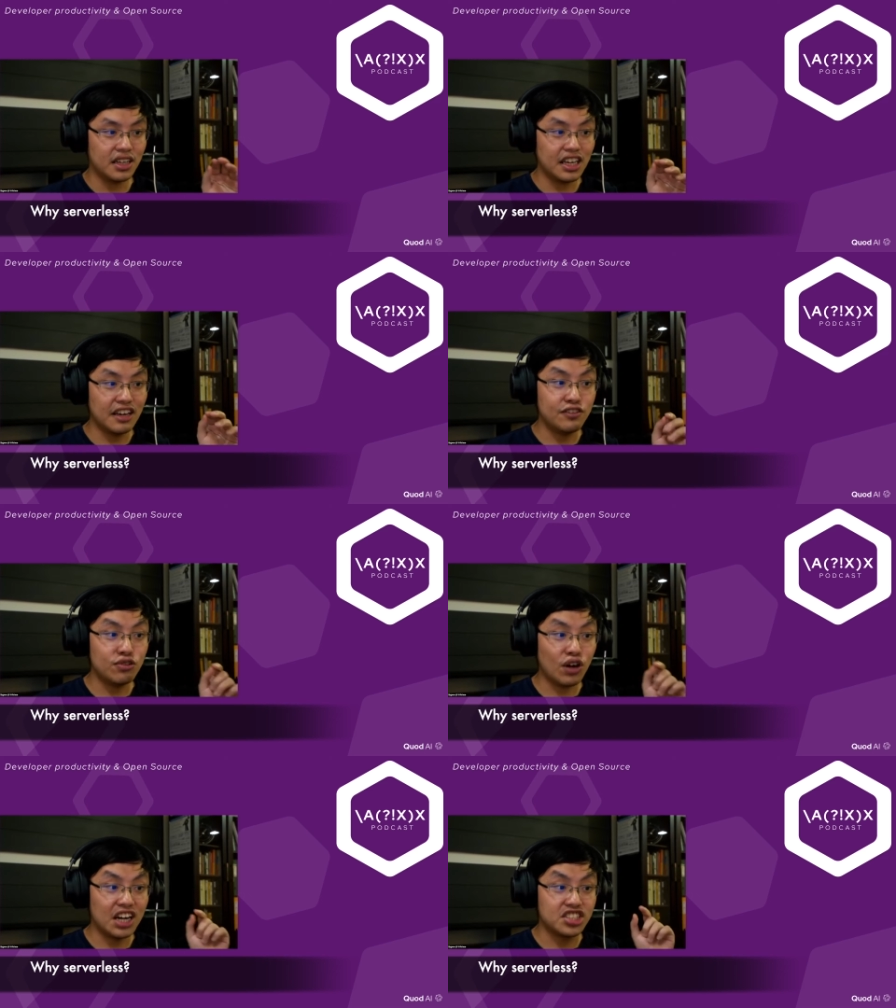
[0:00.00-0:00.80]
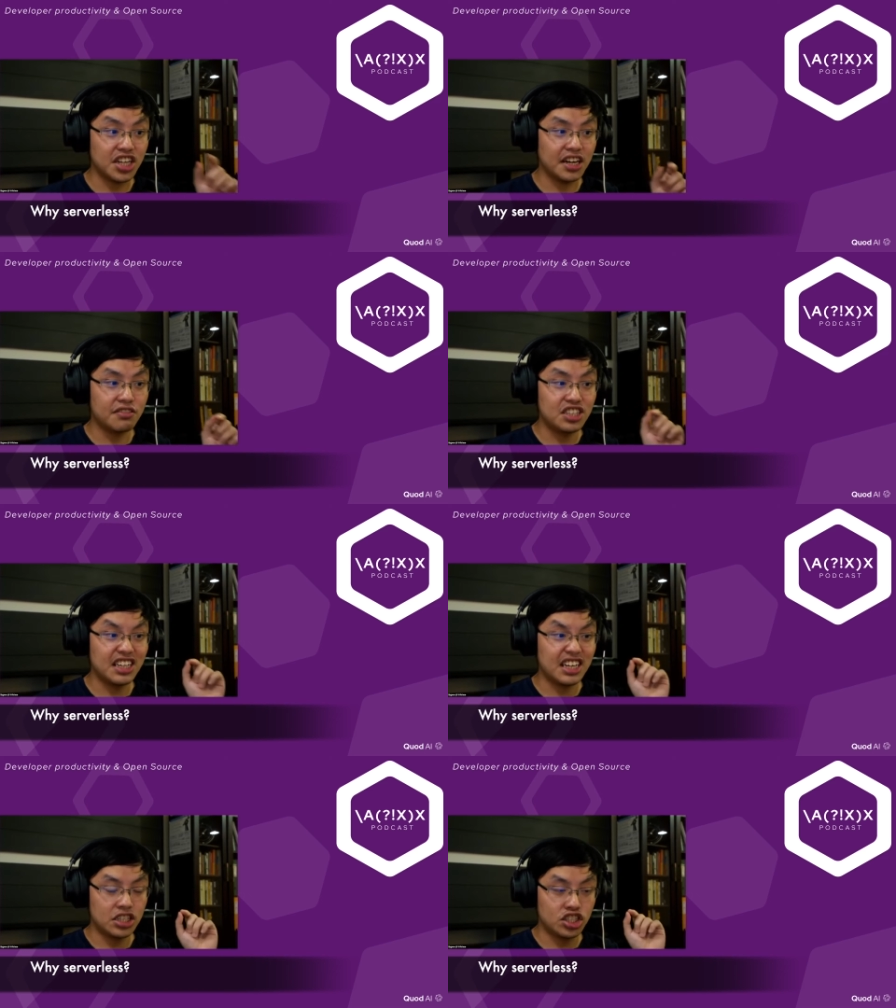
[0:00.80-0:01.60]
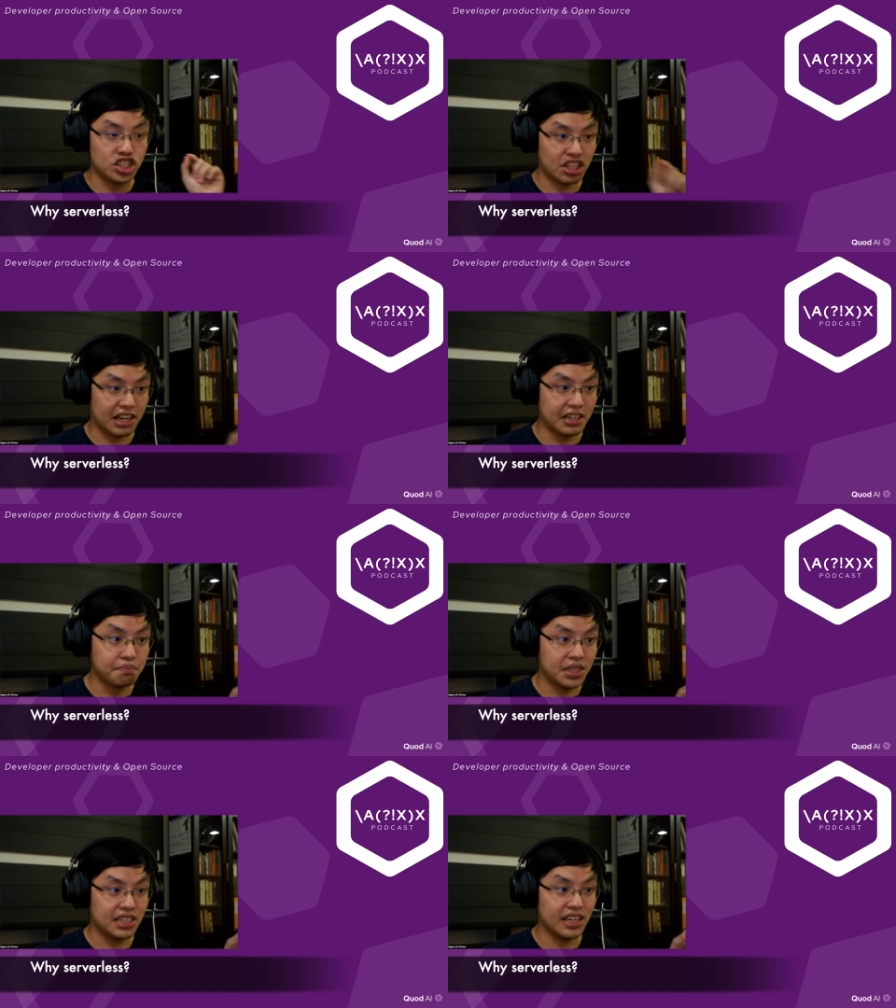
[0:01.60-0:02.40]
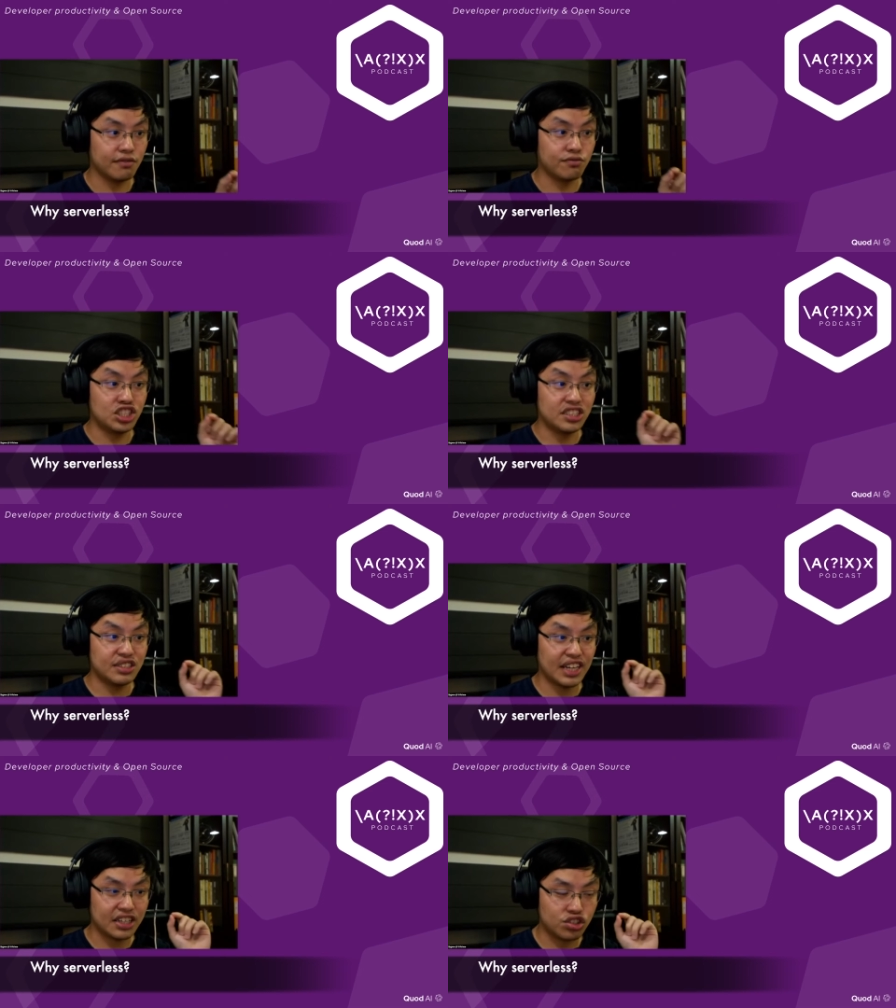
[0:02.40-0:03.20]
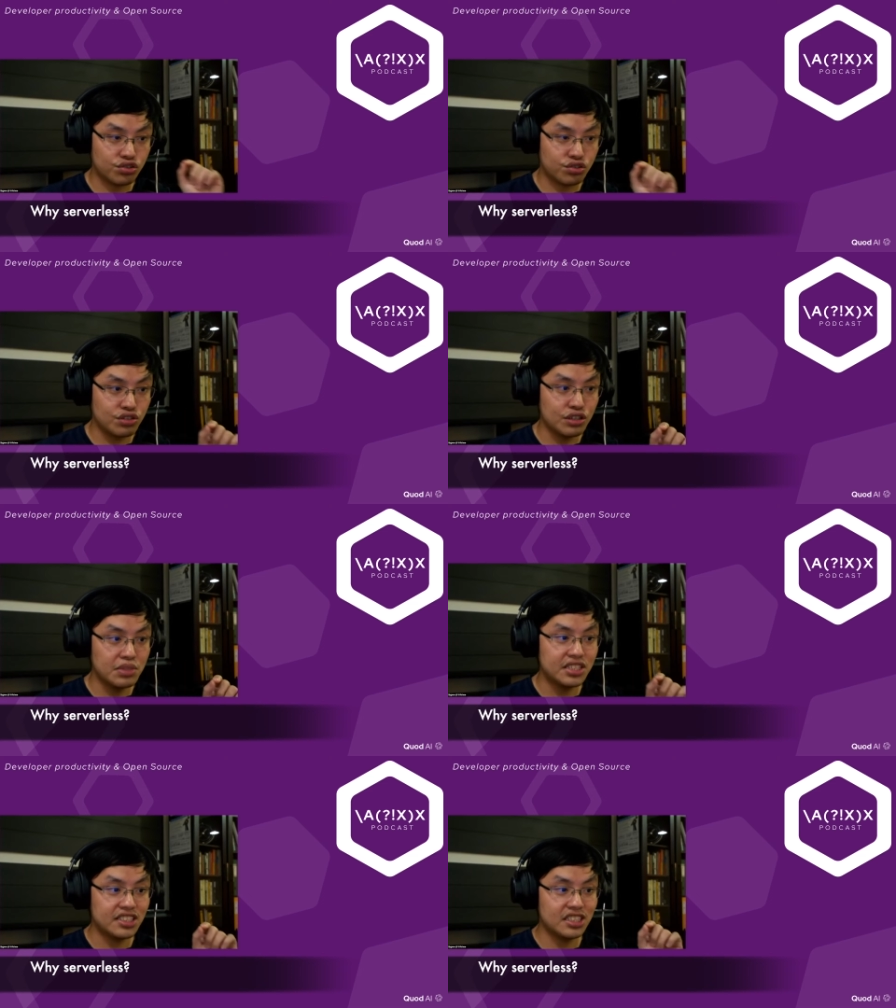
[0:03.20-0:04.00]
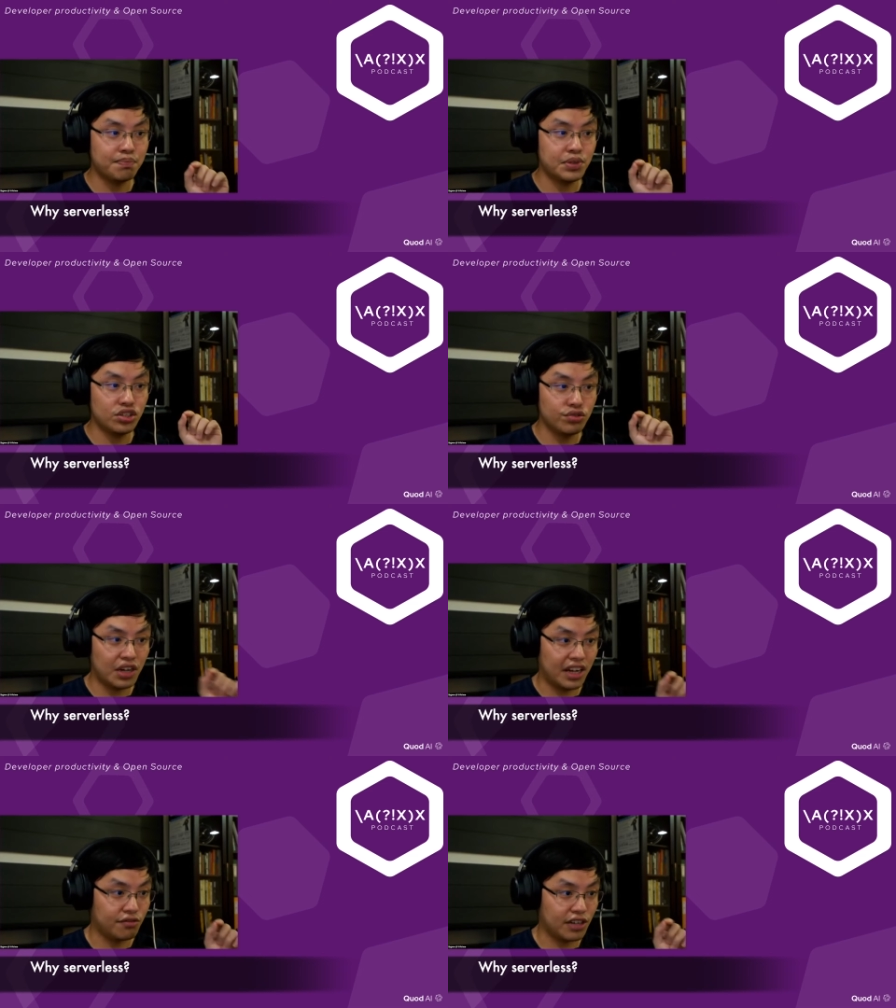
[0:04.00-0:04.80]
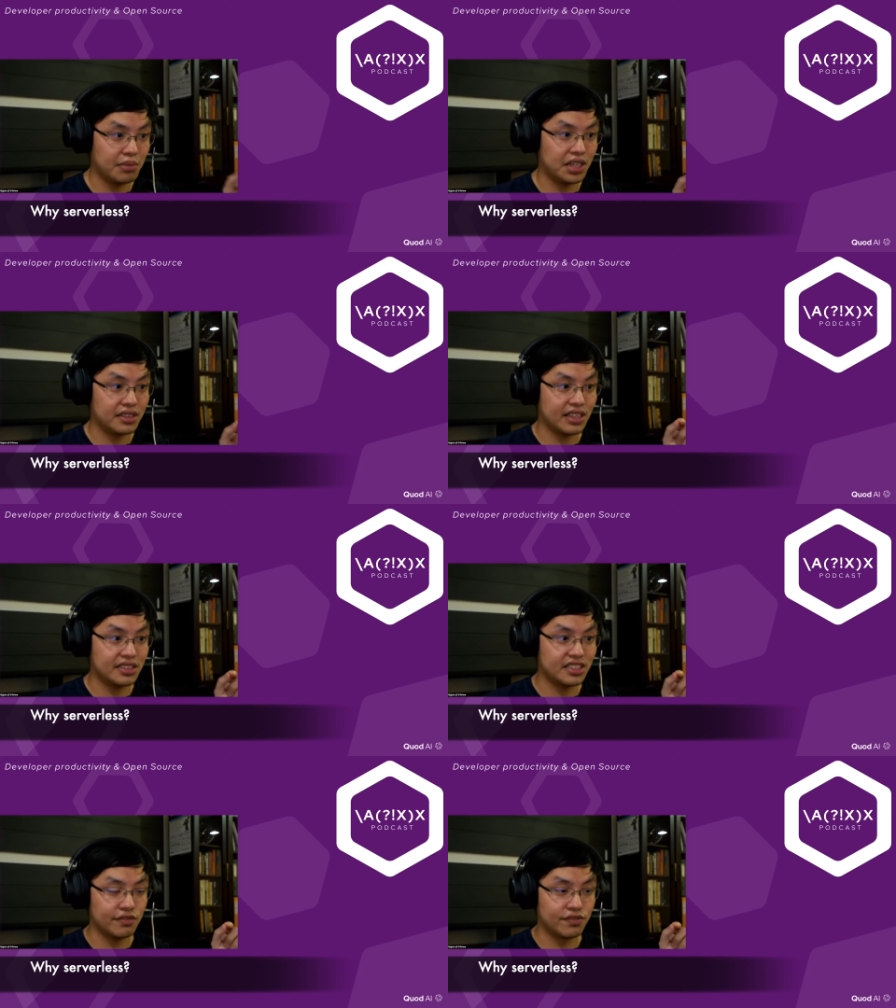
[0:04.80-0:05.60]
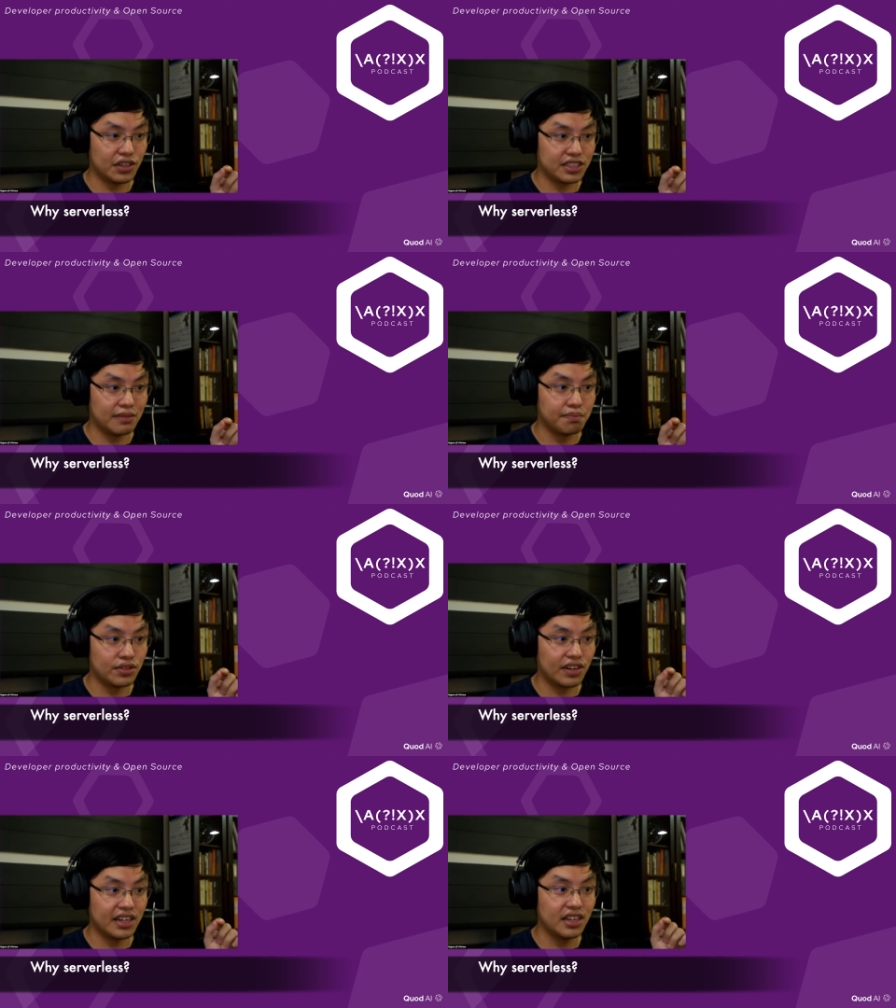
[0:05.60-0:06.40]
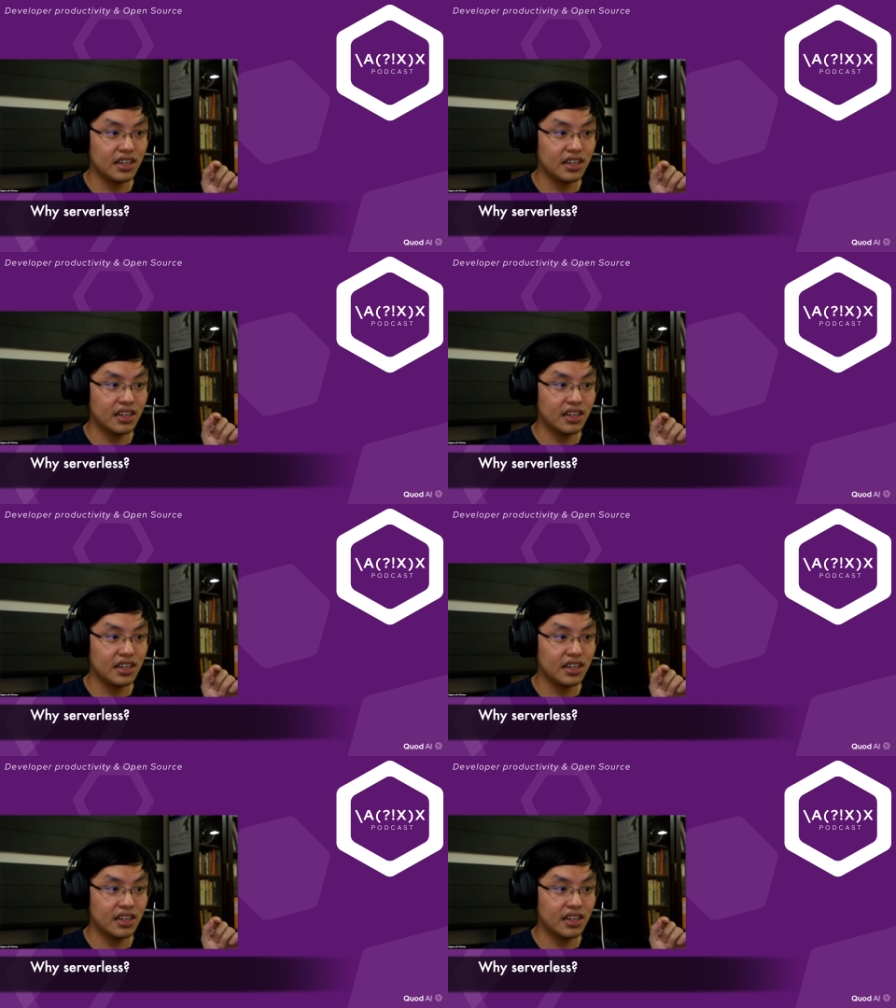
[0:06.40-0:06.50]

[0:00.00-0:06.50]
if you are generating a giant PDF, which is extremely CPU and RAM intensive, for example, right,